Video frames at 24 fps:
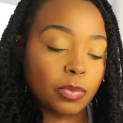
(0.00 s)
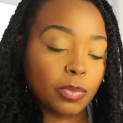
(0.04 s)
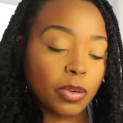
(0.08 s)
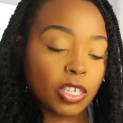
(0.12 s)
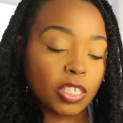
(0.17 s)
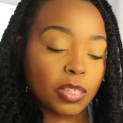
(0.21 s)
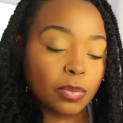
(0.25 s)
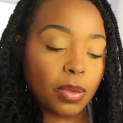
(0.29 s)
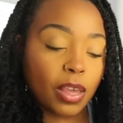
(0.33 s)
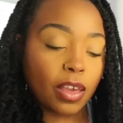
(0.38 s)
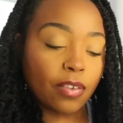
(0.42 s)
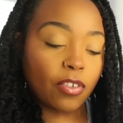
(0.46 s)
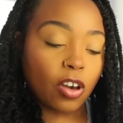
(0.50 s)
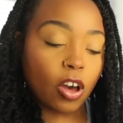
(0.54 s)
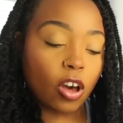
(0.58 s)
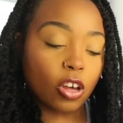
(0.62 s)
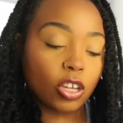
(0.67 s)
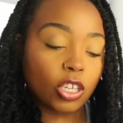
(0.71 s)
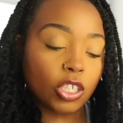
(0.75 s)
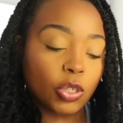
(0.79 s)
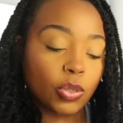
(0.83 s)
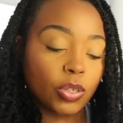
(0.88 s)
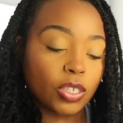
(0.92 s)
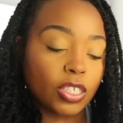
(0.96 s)
person may have
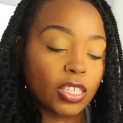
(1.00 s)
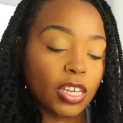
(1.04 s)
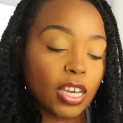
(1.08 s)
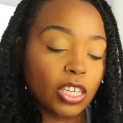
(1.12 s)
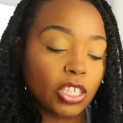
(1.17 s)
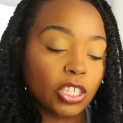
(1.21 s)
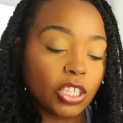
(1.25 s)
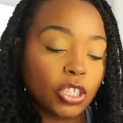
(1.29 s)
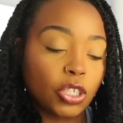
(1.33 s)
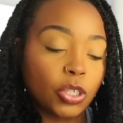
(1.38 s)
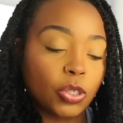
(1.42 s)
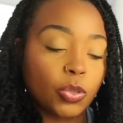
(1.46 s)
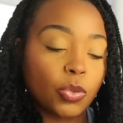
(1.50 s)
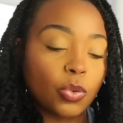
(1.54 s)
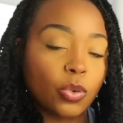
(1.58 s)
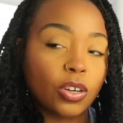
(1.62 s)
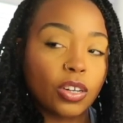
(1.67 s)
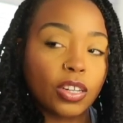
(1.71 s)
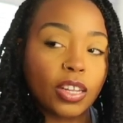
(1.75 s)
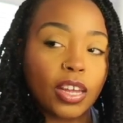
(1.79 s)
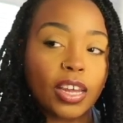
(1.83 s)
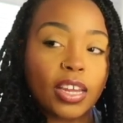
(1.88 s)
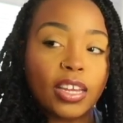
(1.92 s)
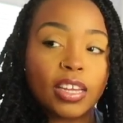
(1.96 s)
called you or text you
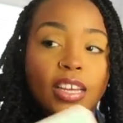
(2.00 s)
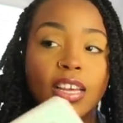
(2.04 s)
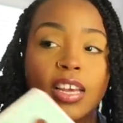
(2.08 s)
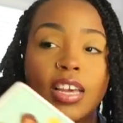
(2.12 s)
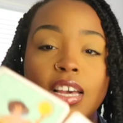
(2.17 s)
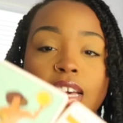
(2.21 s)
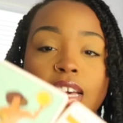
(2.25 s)
or like